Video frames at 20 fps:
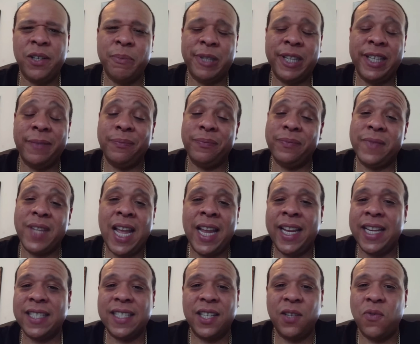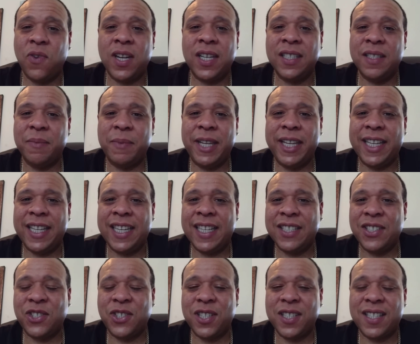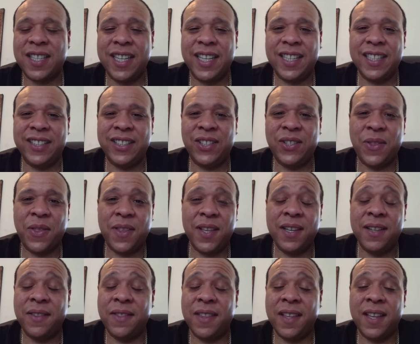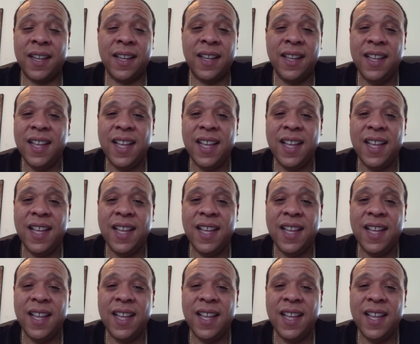but I guess he wanted to make it as just like a little thin thing.